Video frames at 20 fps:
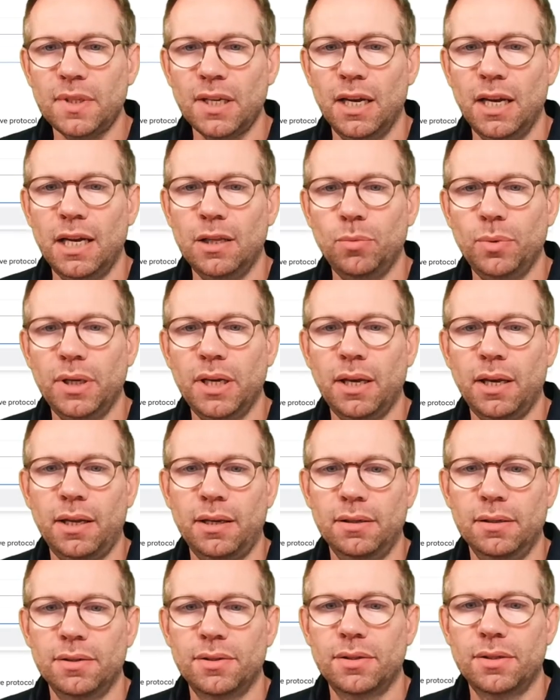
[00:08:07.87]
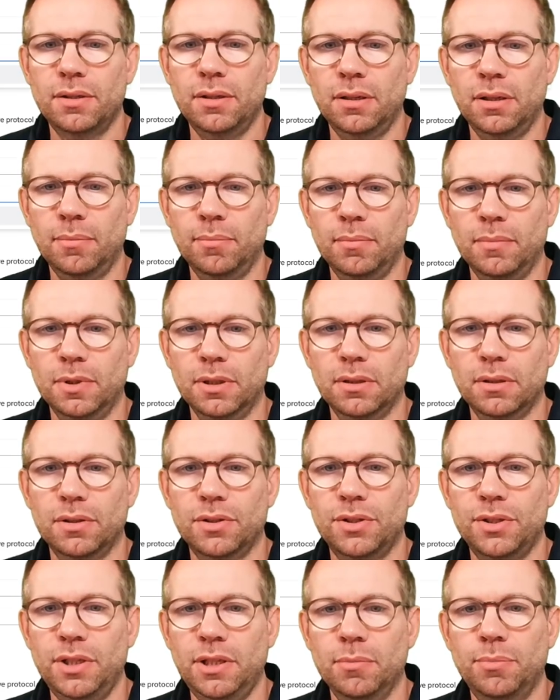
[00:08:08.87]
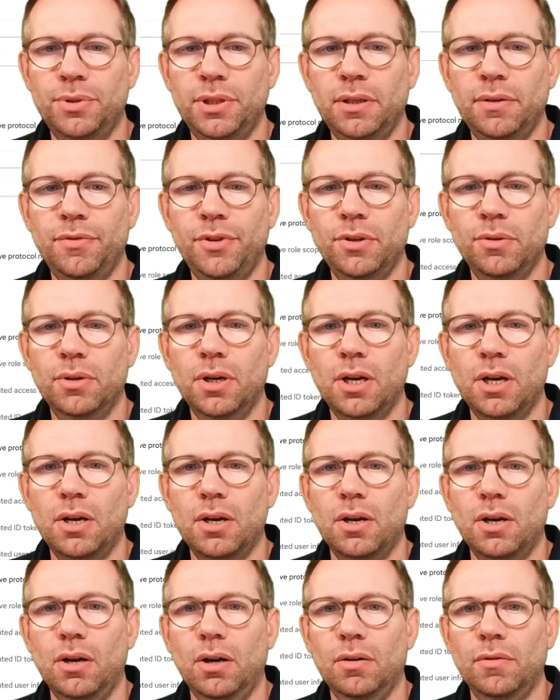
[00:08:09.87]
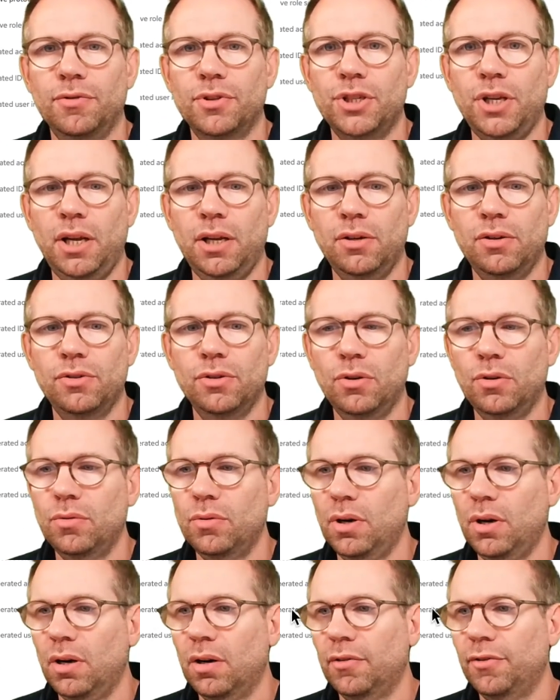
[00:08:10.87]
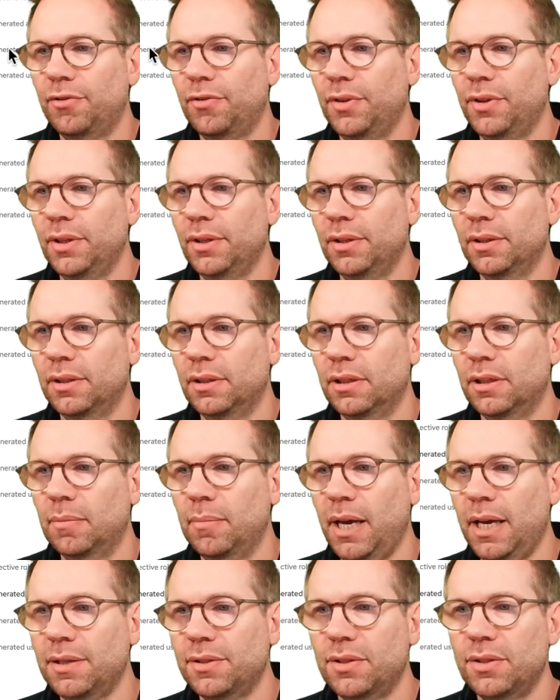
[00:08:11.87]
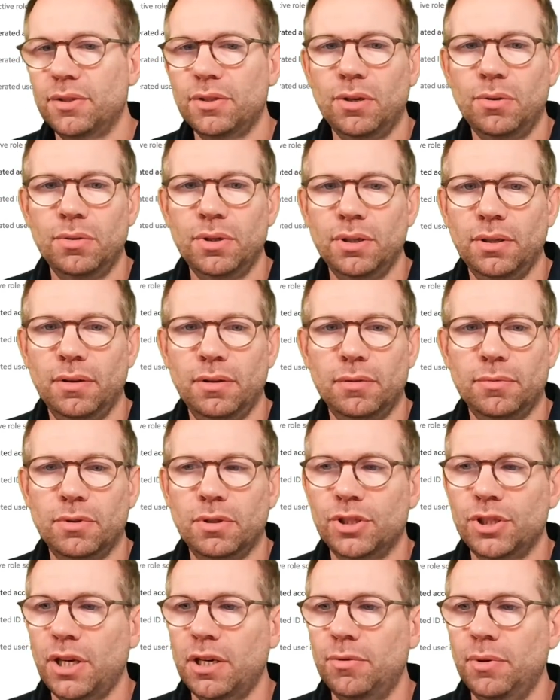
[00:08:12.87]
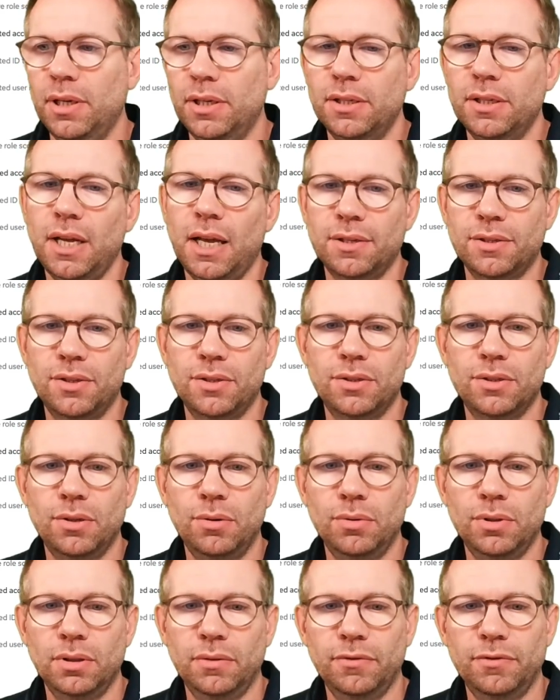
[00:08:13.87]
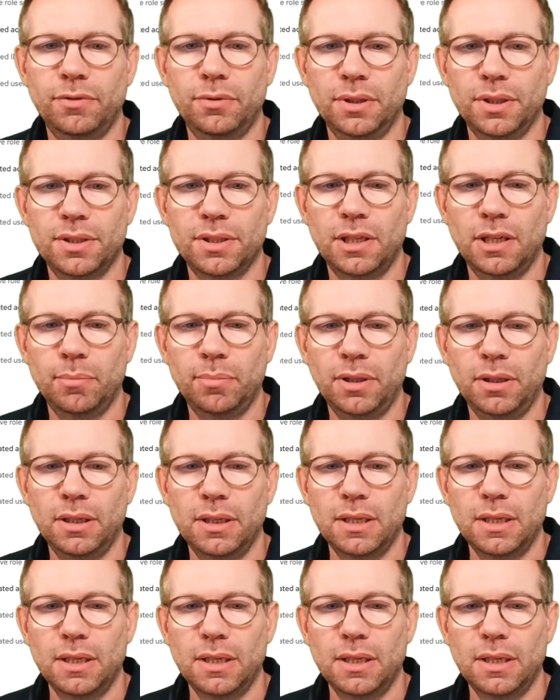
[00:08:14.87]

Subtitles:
and we can see a preview of Jane Doe of the access token, the generated access token, for example.